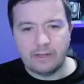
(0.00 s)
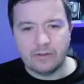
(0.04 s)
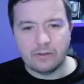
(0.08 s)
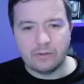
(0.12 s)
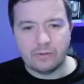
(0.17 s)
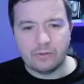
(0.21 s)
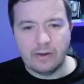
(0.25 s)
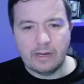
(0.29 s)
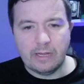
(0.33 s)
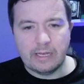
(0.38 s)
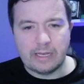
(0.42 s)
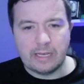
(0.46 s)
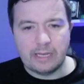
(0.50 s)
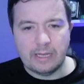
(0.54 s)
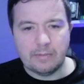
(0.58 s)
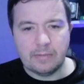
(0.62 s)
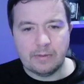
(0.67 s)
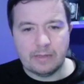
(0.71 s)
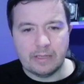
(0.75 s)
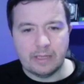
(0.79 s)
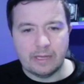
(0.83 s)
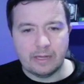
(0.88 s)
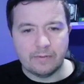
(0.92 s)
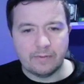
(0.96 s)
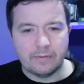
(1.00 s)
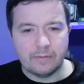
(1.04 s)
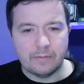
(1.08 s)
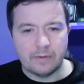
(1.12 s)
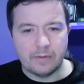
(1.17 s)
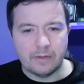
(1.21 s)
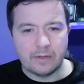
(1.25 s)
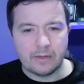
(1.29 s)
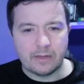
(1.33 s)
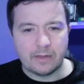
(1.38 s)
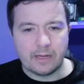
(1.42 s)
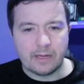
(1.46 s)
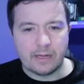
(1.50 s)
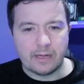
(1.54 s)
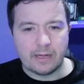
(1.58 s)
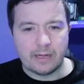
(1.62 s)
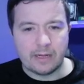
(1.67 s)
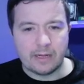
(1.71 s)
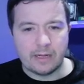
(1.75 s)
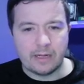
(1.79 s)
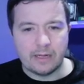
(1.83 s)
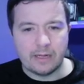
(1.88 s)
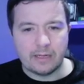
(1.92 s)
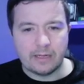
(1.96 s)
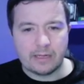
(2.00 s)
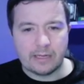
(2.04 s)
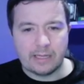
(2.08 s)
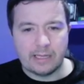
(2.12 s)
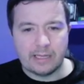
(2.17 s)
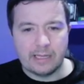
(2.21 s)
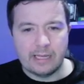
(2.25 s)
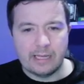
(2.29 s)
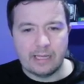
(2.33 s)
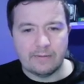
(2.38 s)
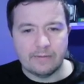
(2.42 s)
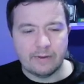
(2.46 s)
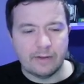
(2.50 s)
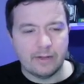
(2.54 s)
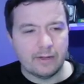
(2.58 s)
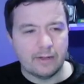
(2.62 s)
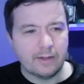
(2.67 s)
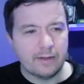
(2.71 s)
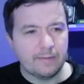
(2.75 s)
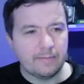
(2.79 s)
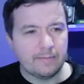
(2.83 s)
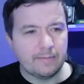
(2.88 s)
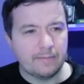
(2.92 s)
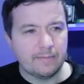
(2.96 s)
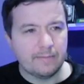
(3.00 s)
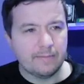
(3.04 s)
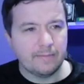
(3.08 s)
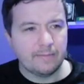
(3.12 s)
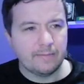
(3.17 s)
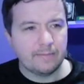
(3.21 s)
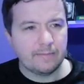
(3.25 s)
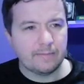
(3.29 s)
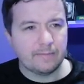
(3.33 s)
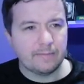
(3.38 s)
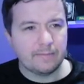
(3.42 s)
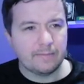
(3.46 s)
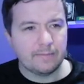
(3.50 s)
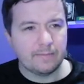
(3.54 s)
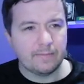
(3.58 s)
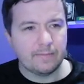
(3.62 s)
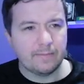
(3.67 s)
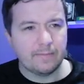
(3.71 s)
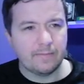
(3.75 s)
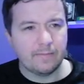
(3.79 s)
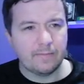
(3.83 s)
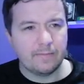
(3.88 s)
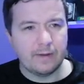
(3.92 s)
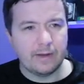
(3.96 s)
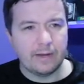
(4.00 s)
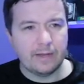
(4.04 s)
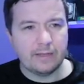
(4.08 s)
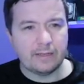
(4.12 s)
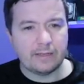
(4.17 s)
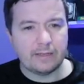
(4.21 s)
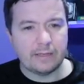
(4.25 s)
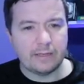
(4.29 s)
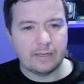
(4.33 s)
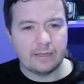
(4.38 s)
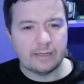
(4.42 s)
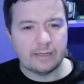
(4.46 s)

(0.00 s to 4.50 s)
Great keeping there from uh, uh, Kaleva for Alki.